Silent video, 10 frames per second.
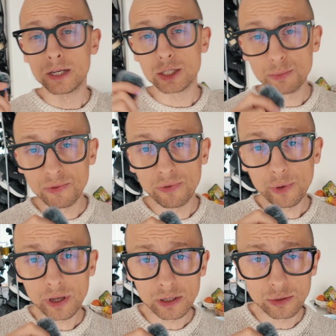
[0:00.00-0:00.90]
So before
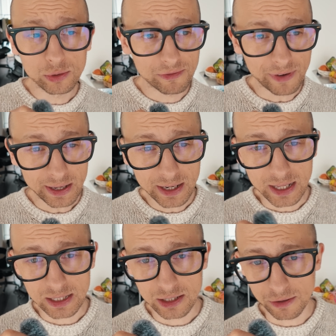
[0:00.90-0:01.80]
we get into the
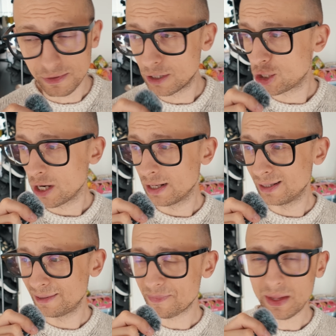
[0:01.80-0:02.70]
finances of this
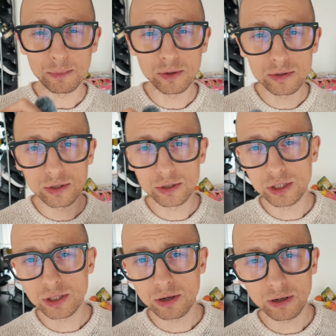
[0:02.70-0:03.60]
channel, I'm also
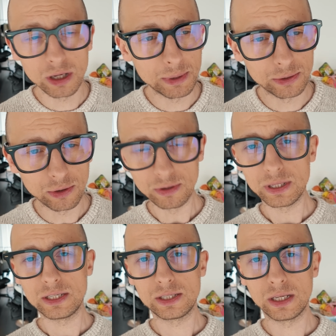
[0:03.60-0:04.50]
just talking about all
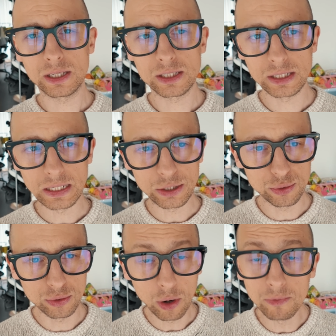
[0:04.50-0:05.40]
these things
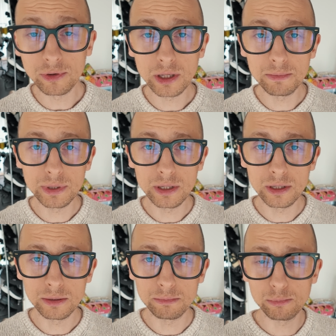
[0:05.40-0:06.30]
to hopefully
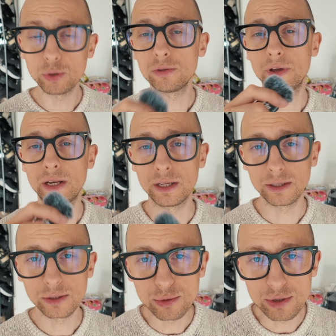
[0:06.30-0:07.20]
be motivating
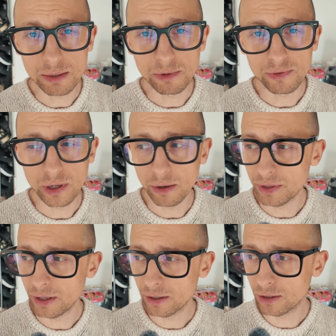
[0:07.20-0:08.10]
to some of you out
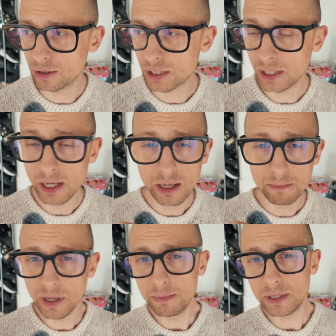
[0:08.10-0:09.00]
there, because
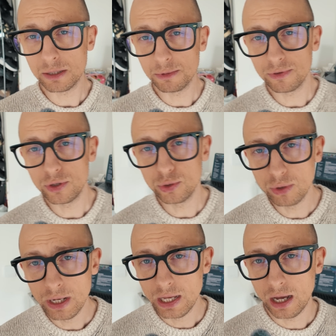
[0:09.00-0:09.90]
maybe some of
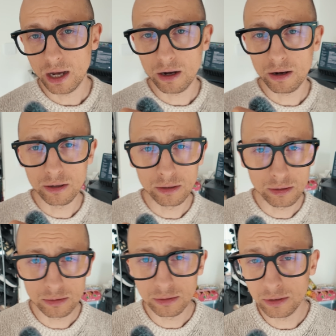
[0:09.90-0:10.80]
you are
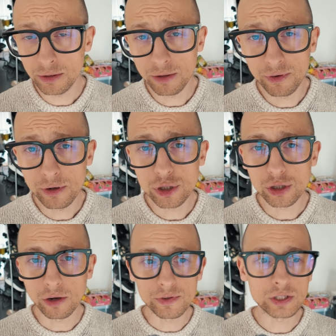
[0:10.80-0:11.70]
on the verge
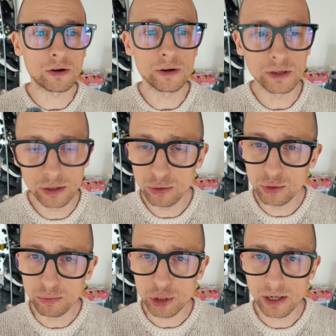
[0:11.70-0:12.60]
of starting a
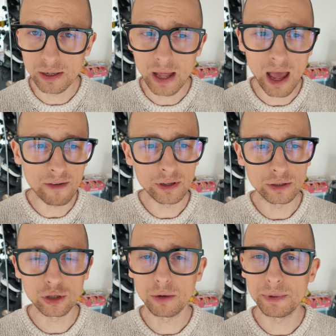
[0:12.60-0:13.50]
YouTube channel, having
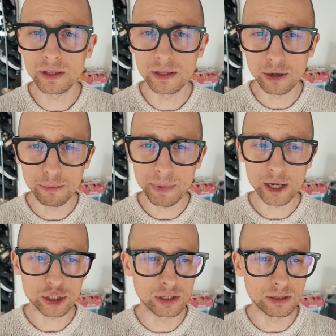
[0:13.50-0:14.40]
a topic that they're
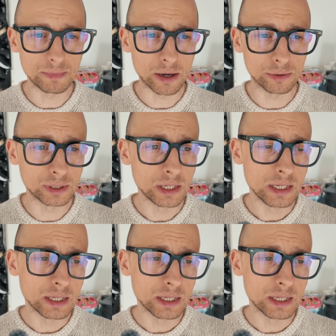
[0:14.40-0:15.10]
passionate about,